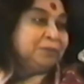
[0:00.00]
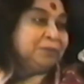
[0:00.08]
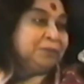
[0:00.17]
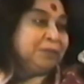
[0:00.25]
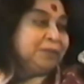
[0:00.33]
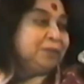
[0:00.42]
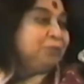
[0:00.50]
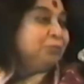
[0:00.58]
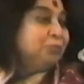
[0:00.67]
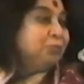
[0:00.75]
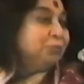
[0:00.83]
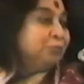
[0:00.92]
get
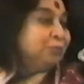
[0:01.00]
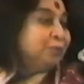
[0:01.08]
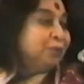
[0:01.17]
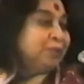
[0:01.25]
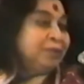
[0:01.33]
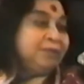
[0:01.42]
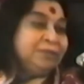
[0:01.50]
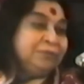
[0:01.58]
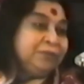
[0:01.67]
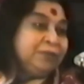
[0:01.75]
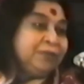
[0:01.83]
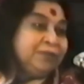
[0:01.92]
into little
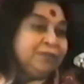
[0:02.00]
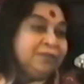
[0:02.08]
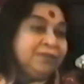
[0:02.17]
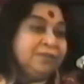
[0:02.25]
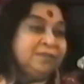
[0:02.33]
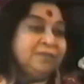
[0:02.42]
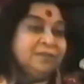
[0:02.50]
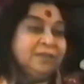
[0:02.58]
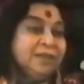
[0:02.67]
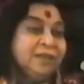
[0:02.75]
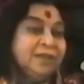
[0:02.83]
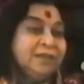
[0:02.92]
difficulties
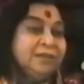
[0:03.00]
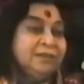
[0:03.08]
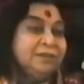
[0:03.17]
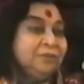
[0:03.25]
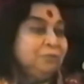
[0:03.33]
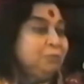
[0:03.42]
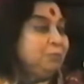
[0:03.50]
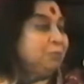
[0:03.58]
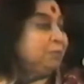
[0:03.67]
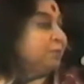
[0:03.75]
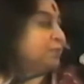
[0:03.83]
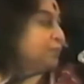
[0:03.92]
and you
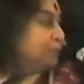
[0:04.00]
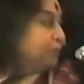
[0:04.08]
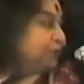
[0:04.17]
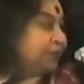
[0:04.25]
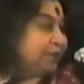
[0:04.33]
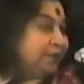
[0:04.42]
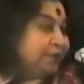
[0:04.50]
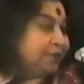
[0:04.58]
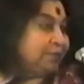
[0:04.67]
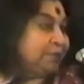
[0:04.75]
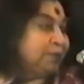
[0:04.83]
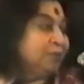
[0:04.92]
people suffered a little
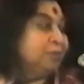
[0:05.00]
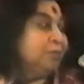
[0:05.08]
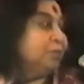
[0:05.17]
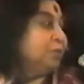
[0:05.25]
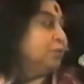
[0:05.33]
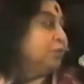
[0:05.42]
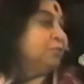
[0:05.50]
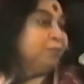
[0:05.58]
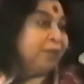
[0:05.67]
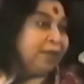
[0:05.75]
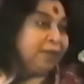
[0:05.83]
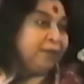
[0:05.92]
bit on your
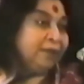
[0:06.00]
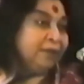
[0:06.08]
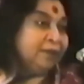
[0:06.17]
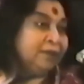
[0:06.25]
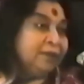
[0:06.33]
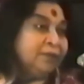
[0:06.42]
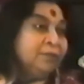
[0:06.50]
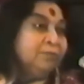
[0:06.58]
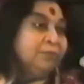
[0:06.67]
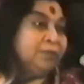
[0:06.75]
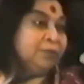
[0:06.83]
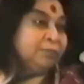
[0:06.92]
way
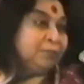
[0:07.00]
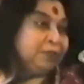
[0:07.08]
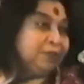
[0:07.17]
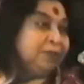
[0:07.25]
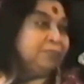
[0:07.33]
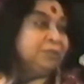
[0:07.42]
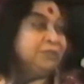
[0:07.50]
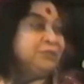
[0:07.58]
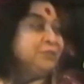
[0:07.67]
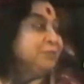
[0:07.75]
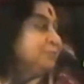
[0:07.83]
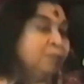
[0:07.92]
for the
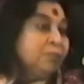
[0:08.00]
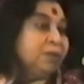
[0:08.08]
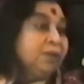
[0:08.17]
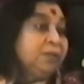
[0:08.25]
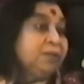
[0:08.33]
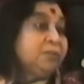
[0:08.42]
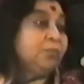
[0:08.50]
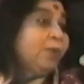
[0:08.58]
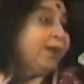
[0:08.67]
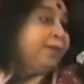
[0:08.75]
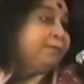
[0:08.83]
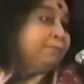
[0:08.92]
pilgrimage. But it is
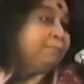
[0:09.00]
fun